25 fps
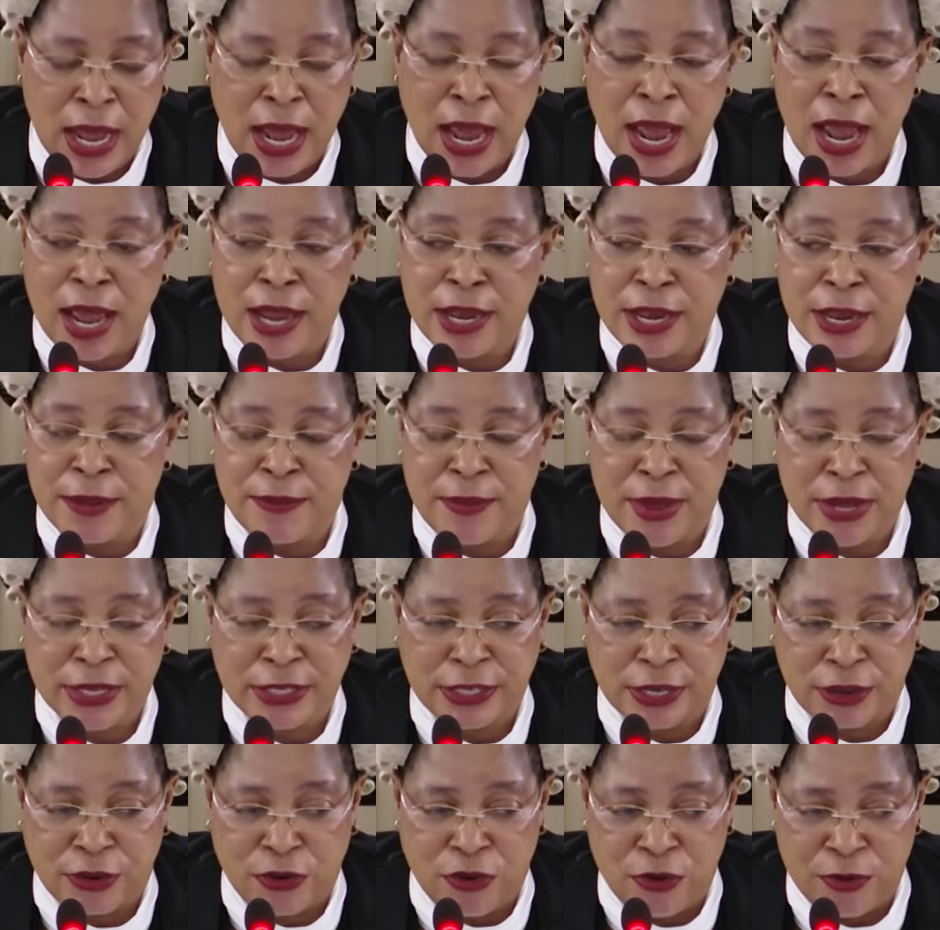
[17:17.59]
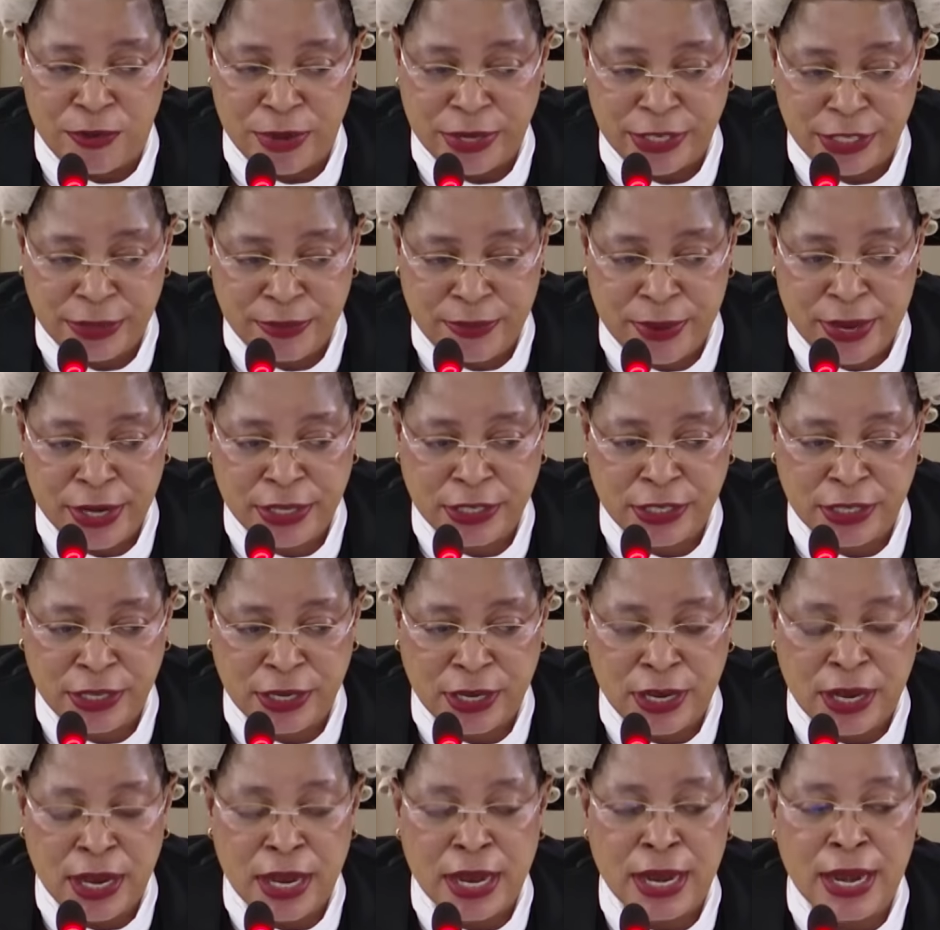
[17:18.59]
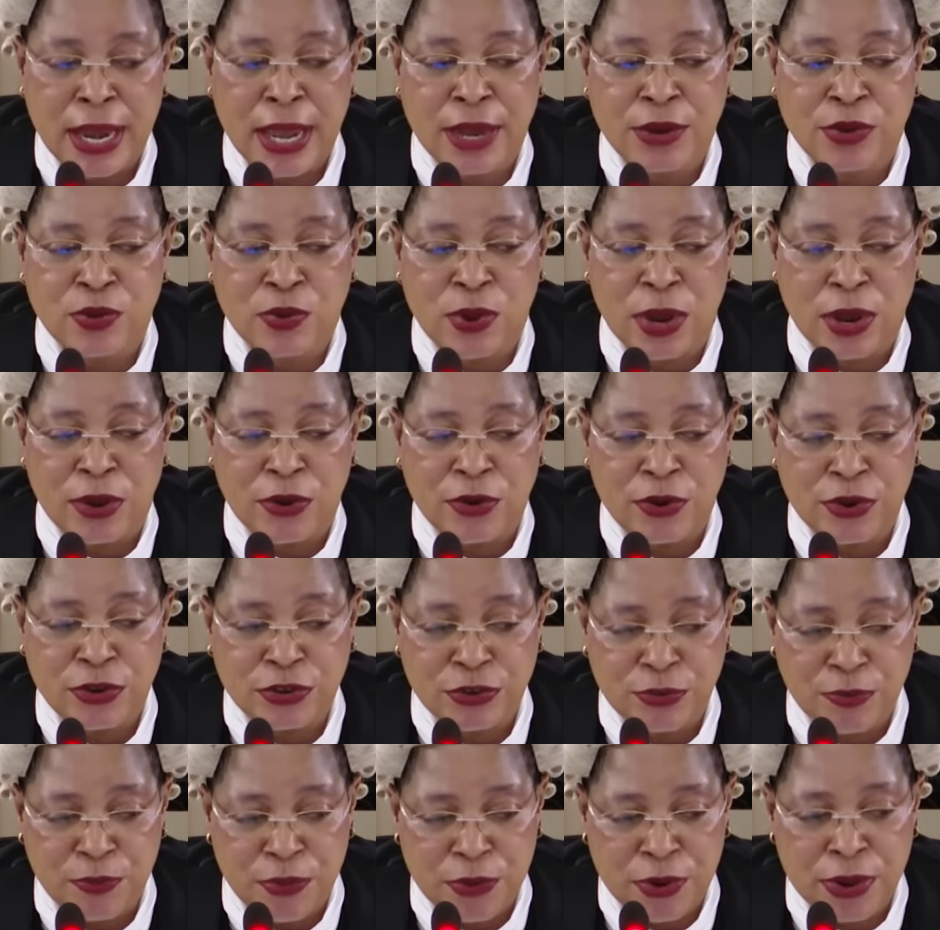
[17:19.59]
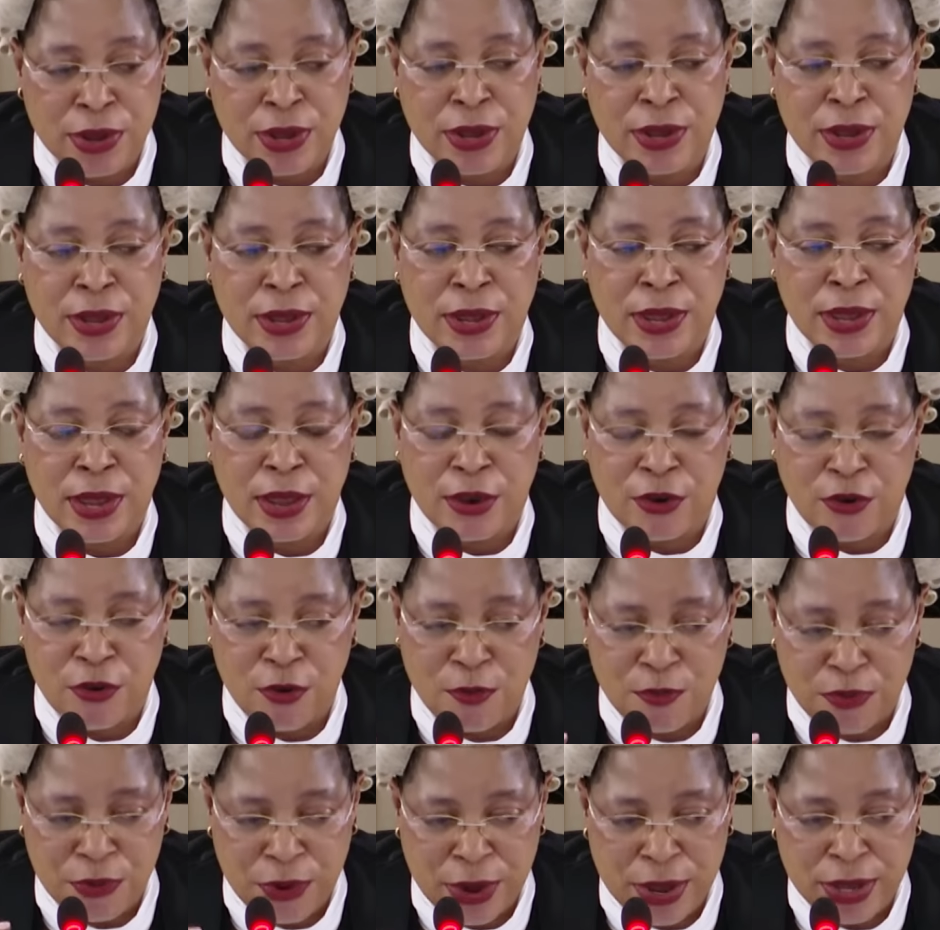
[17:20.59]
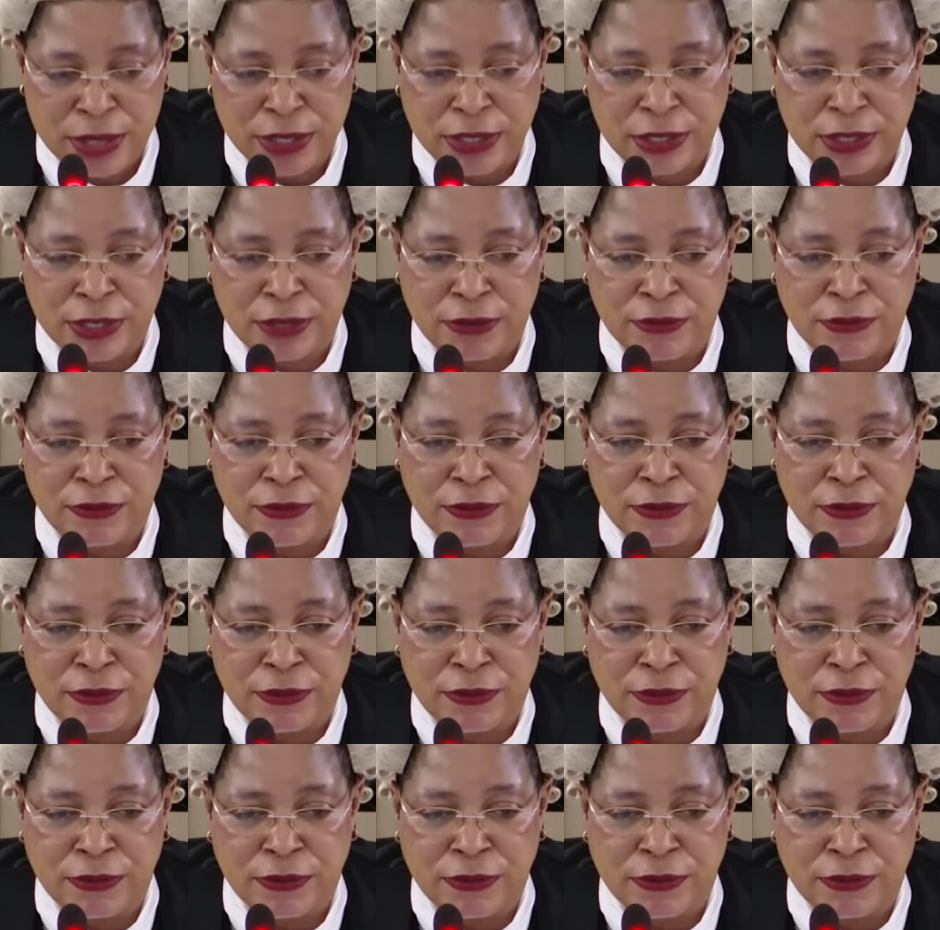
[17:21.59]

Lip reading: and he makes a commitment that we are going to bring a comprehensive.